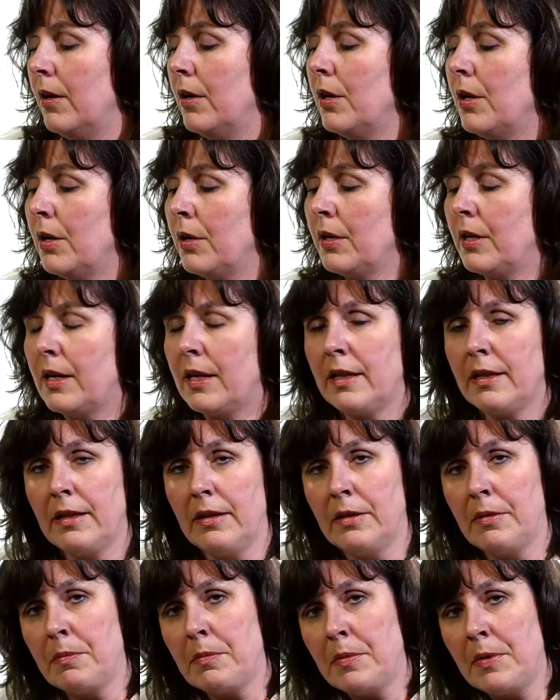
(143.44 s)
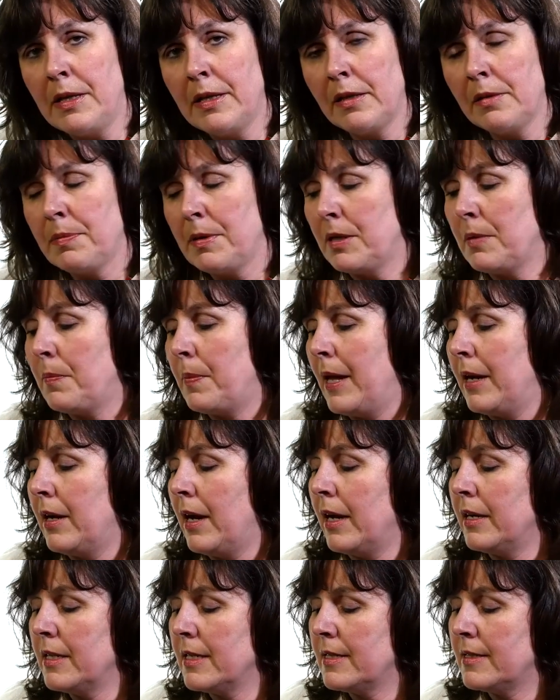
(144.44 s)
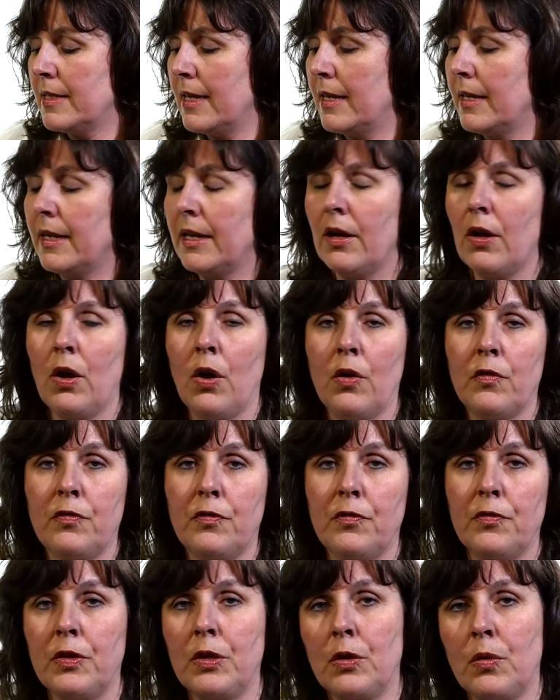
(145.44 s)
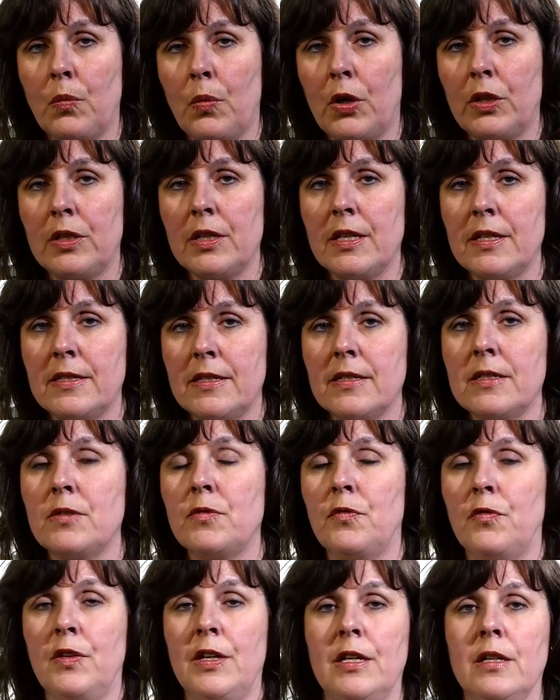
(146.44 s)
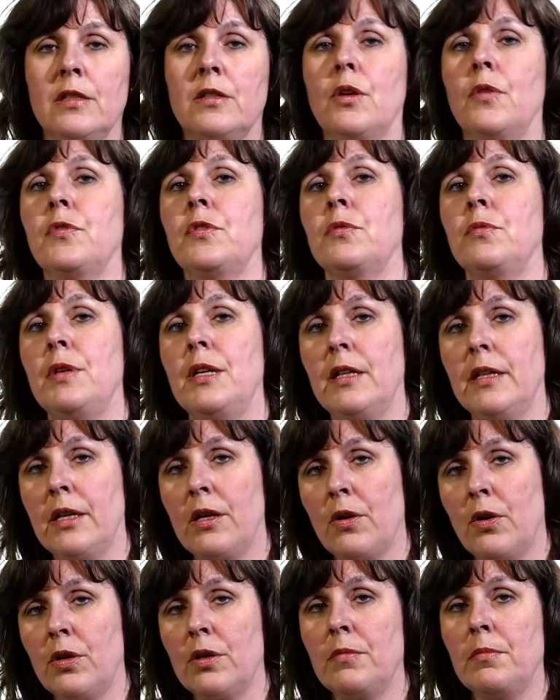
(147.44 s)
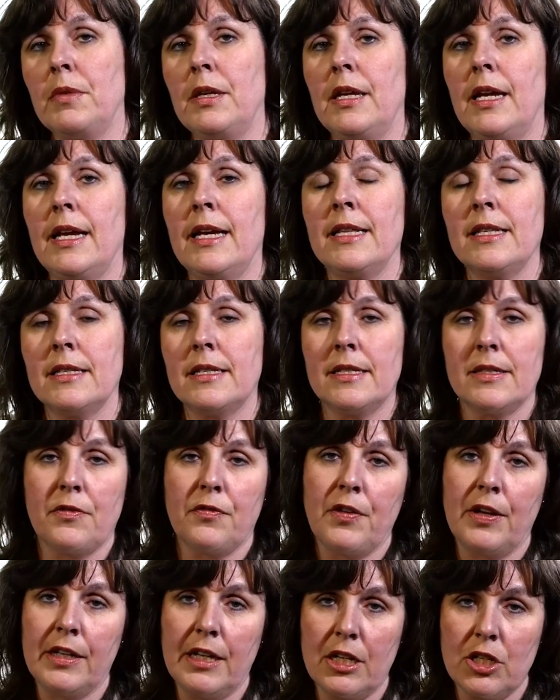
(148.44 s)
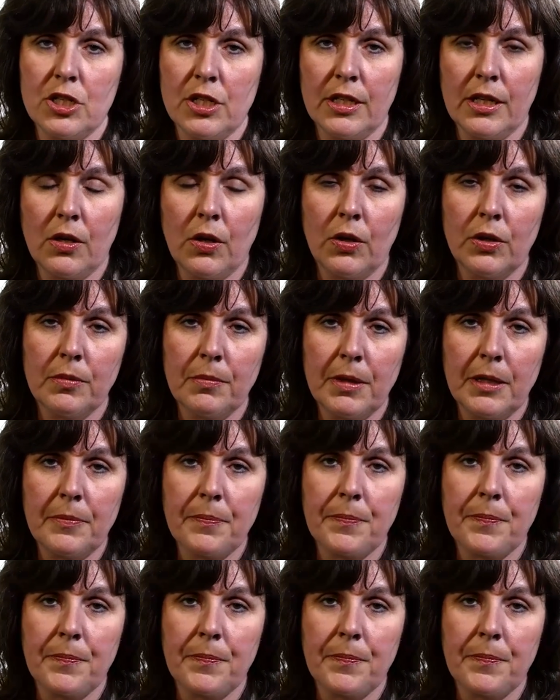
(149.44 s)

a little bit a better understanding of, you know, what is this field of the real economy and the financial economy.